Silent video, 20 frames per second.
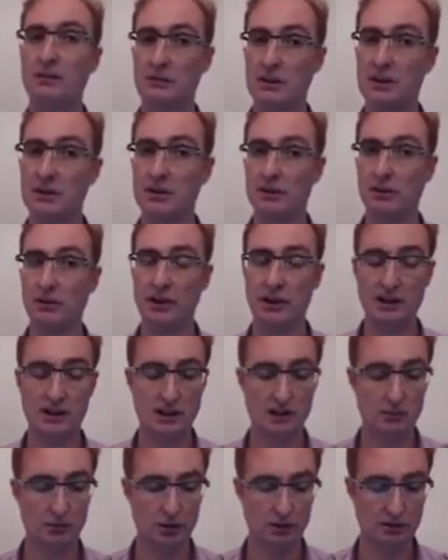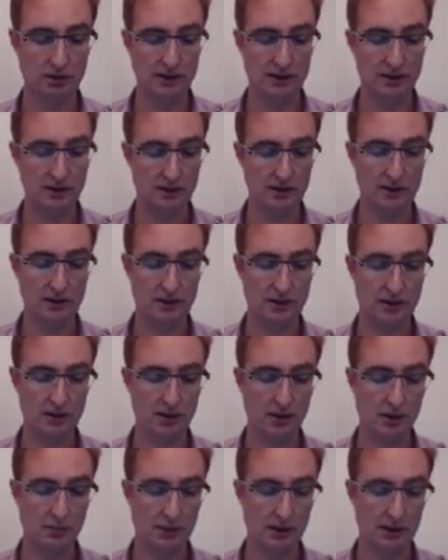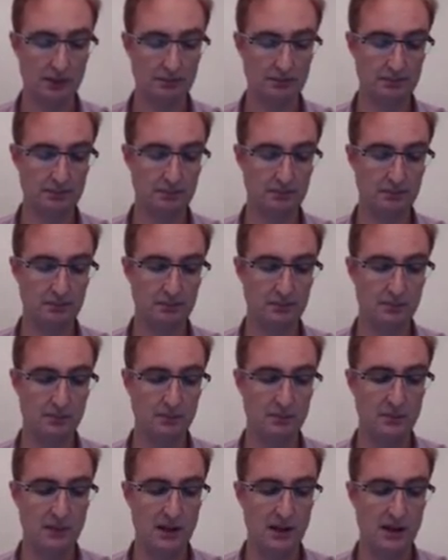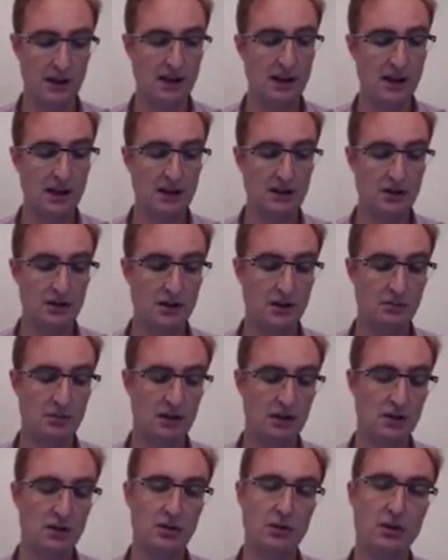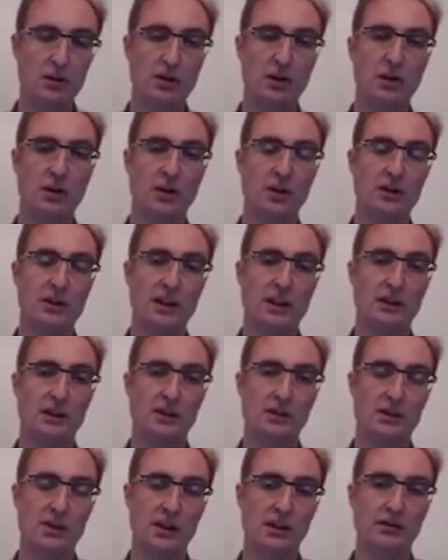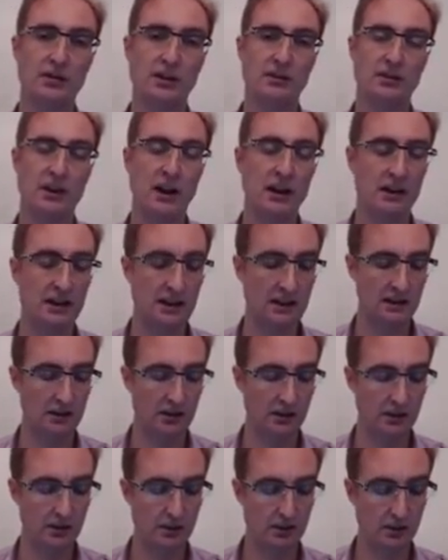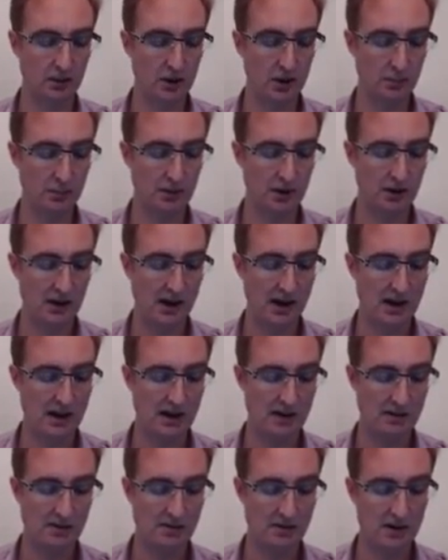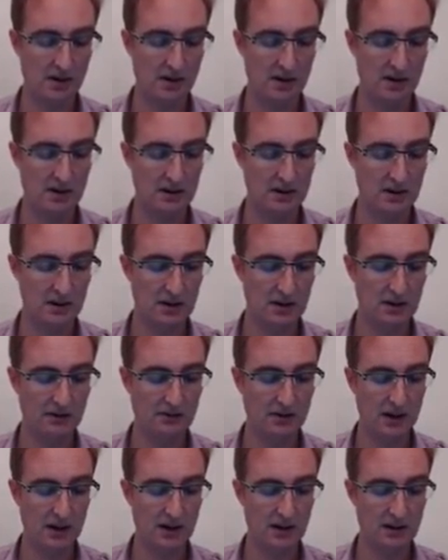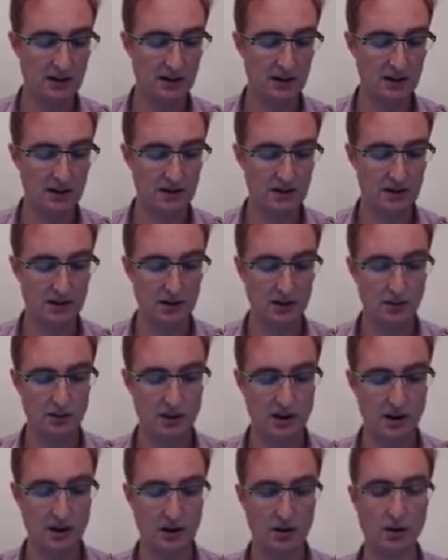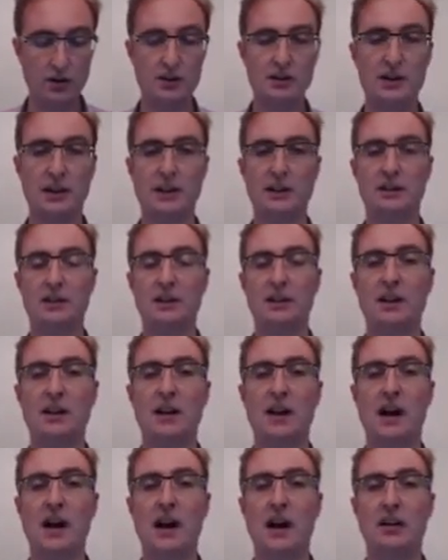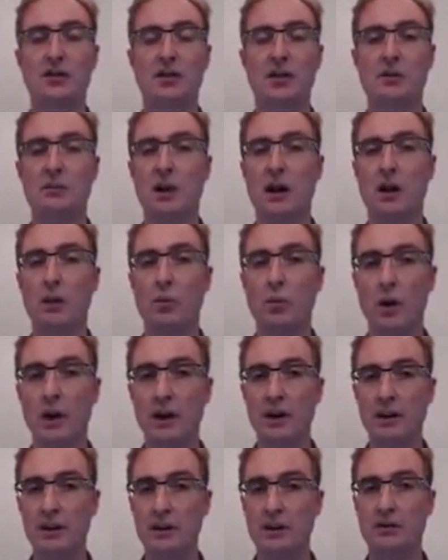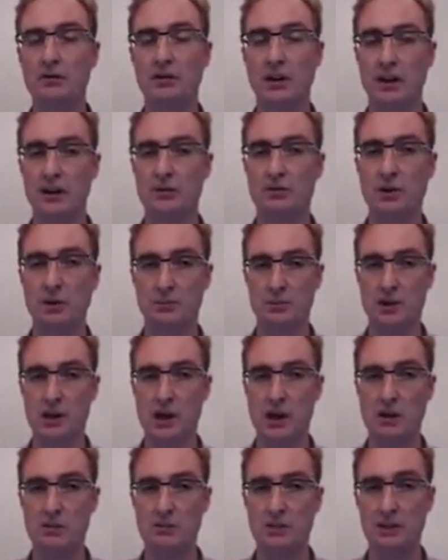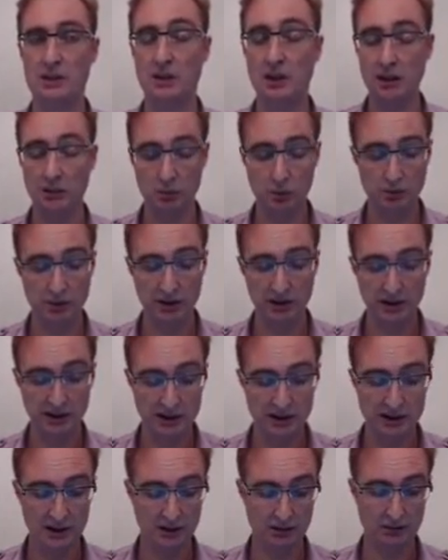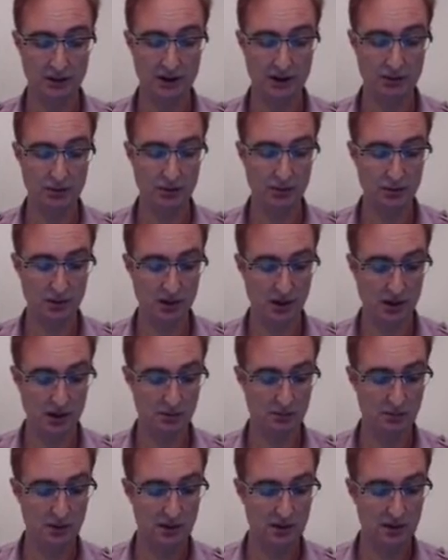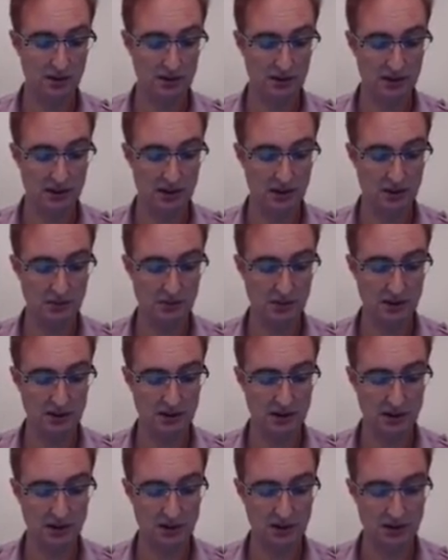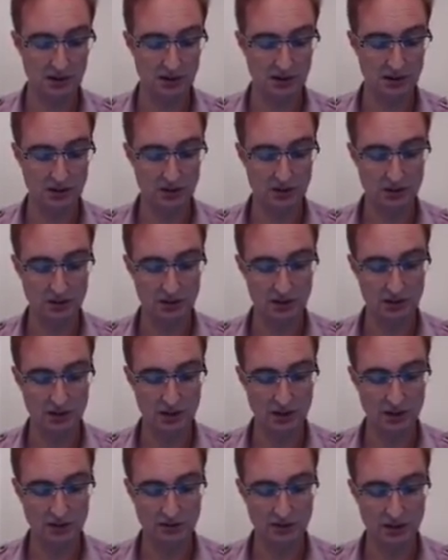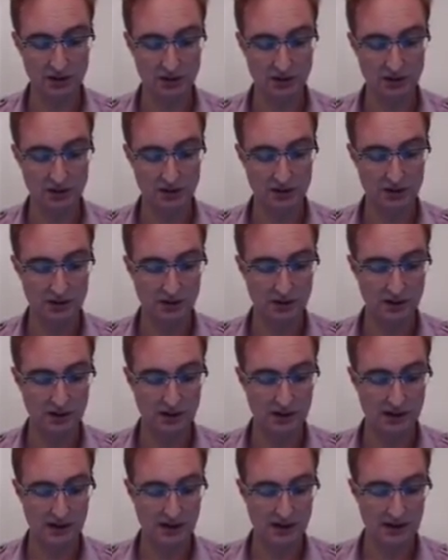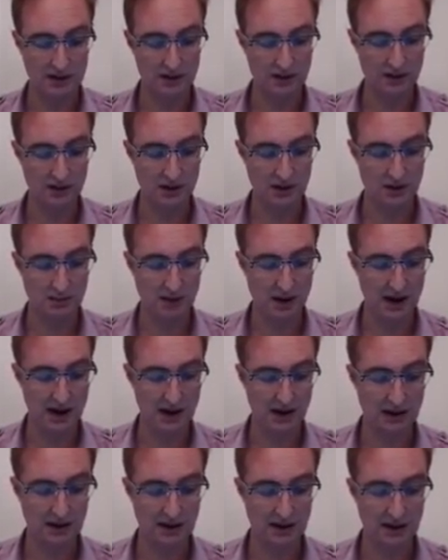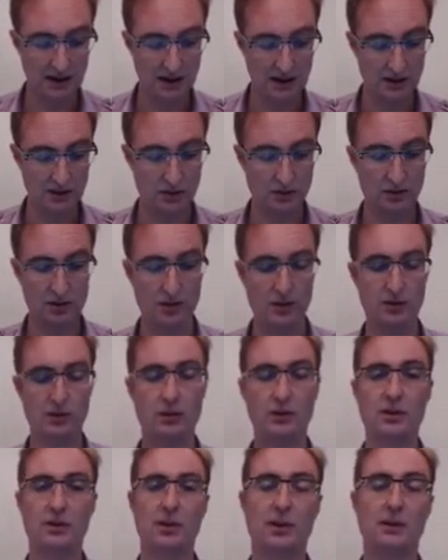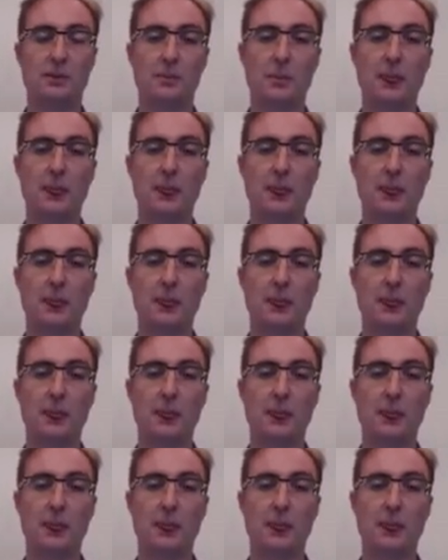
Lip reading: Is there anything more recent than this copy? Assuming that you can contact the server and validate the local copy you have, then the advantage is that you get content after about one round trip time. It will be at least a round trip time to send a message to the server and to hear back, yes, you can use it.